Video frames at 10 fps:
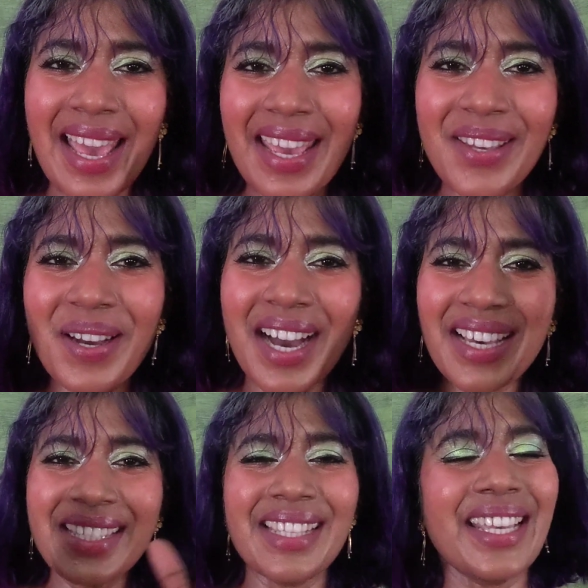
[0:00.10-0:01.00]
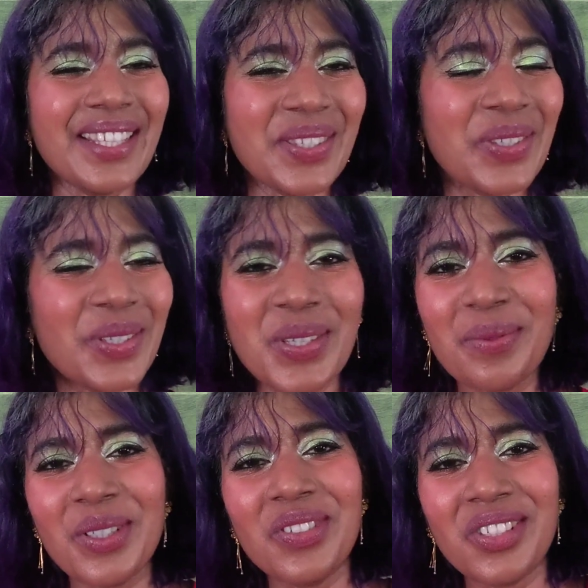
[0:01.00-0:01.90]
Hey you guys, thank you so
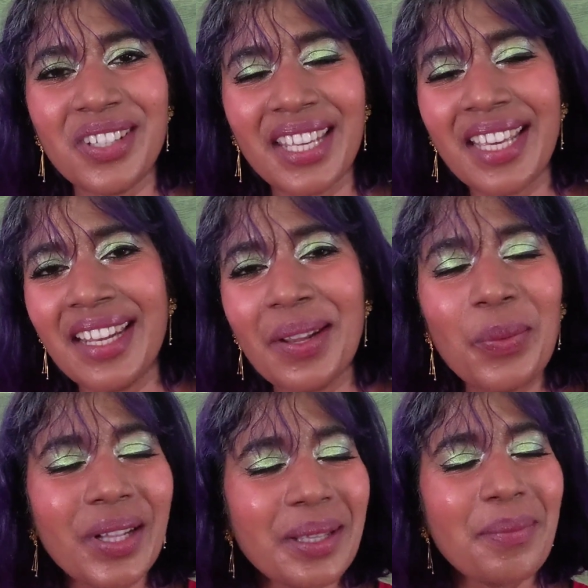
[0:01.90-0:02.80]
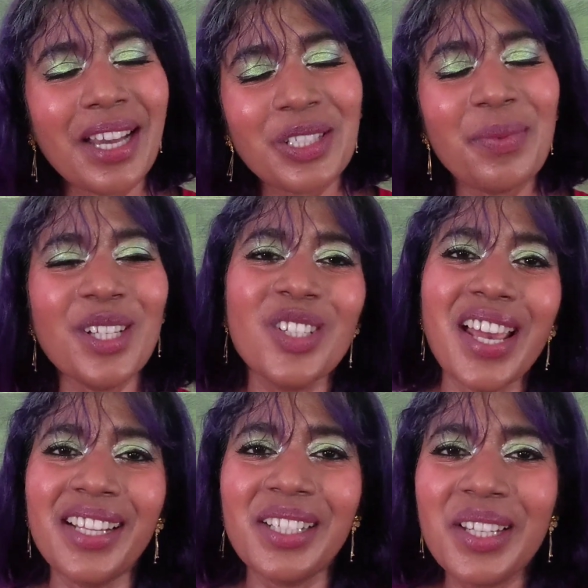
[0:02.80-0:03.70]
much for tuning in and welcome back to my
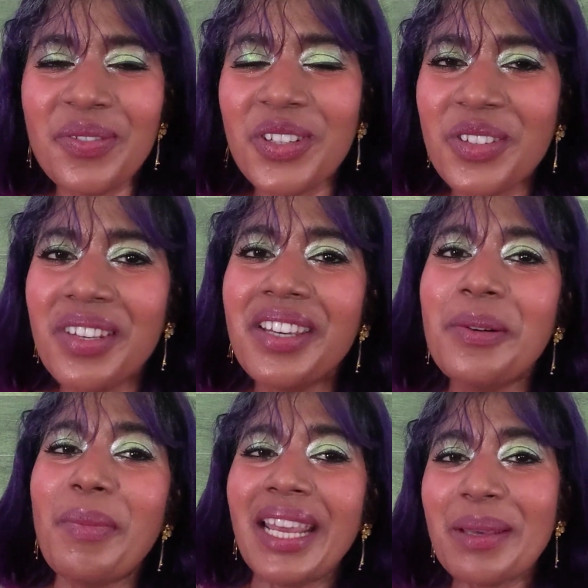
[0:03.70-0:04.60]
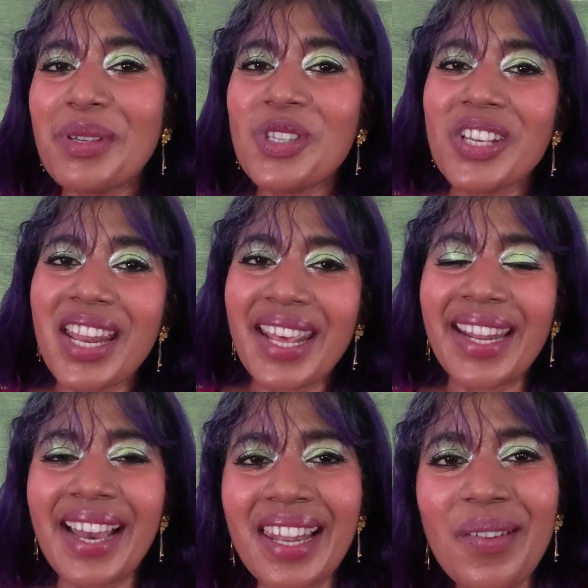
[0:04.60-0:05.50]
channel. If you're new here, my name is Jen
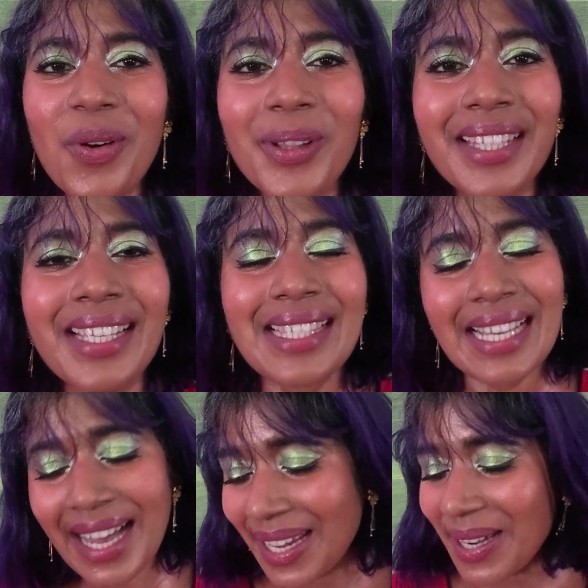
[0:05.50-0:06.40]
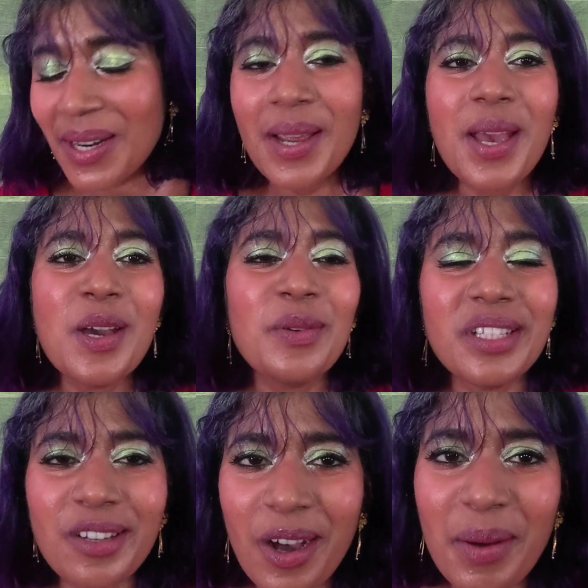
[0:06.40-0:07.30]
and I love all things color. We
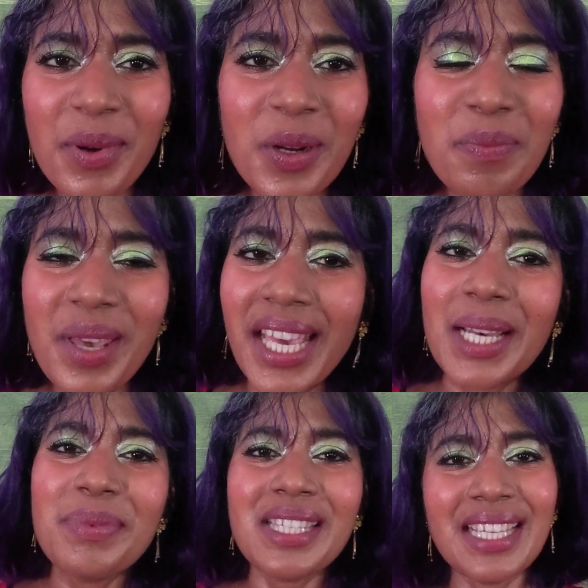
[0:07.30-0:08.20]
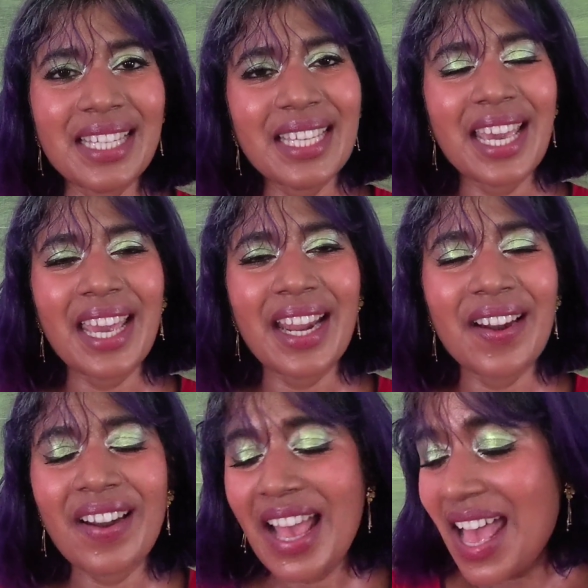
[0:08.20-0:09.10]
talk about makeup,
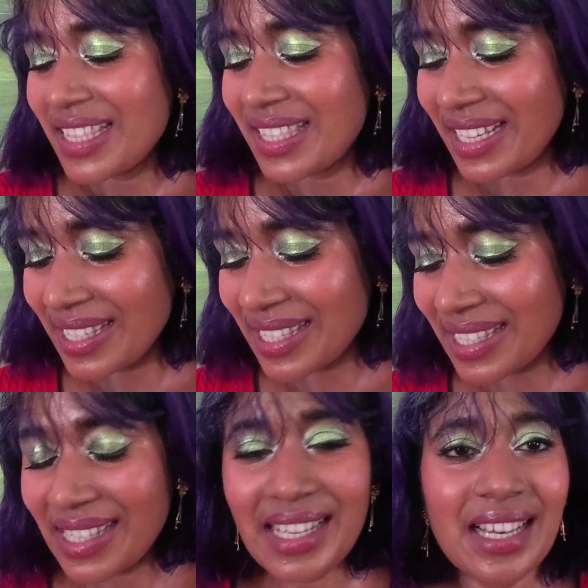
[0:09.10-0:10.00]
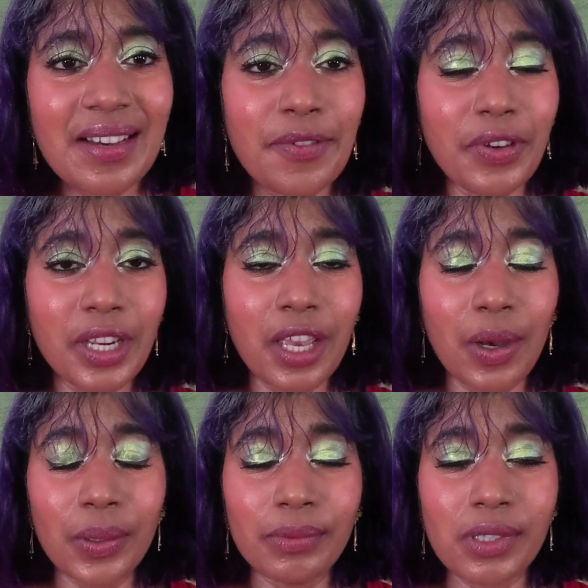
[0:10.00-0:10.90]
skincare. This
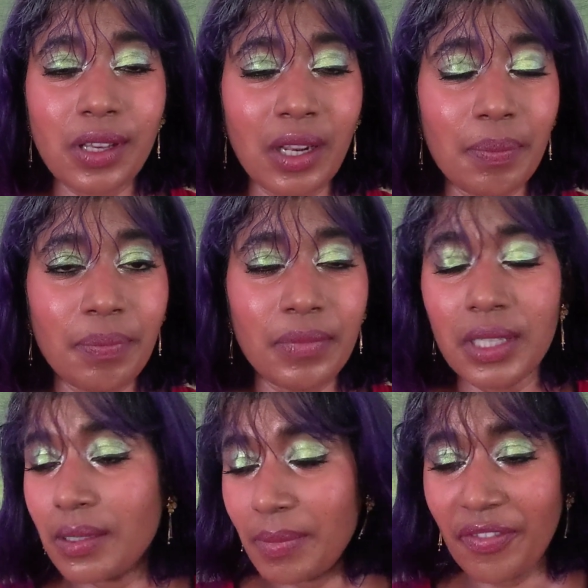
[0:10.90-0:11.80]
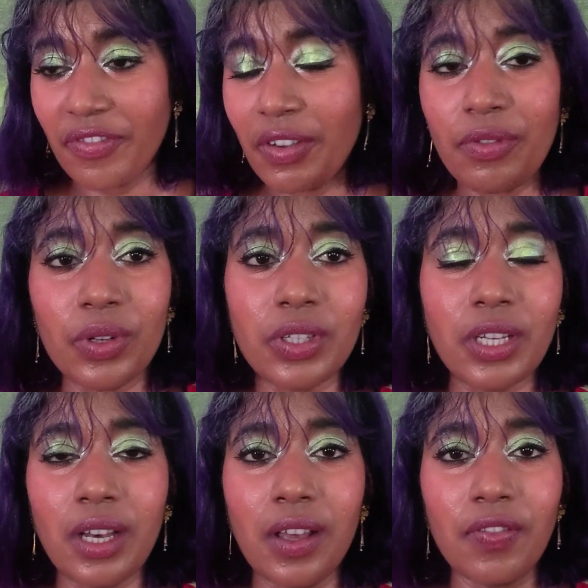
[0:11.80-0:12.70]
video is my favorite
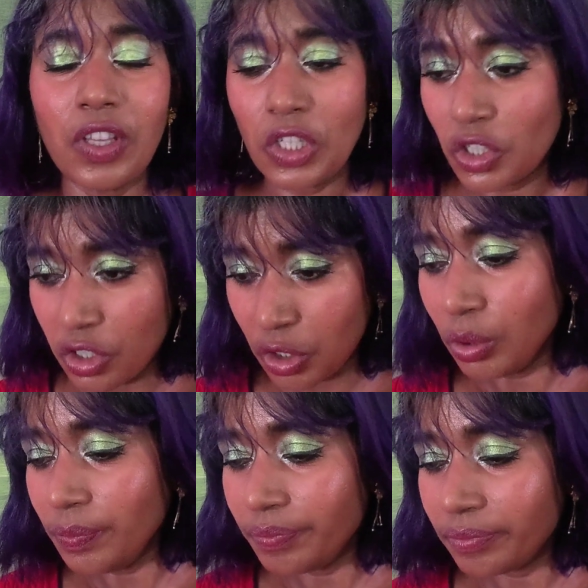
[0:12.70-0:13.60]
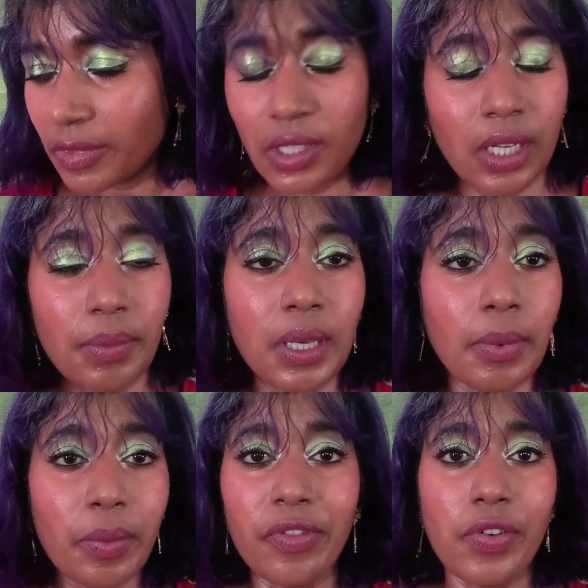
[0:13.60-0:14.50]
thing to do. It's gonna be
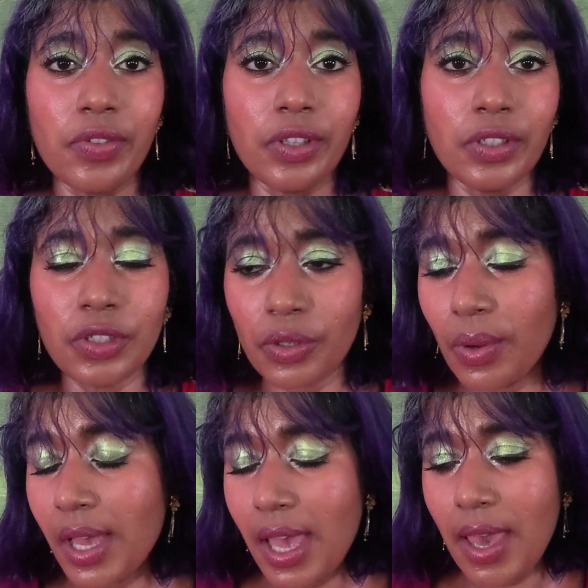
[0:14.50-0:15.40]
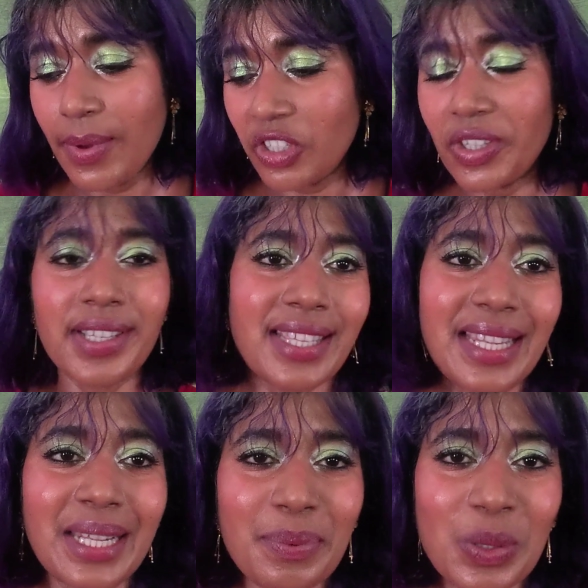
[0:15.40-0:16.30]
about my favorite thing to do, which is
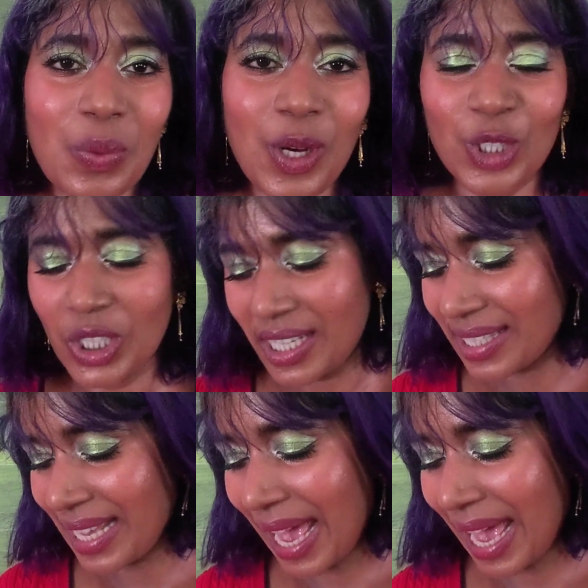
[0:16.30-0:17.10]
lip swatches.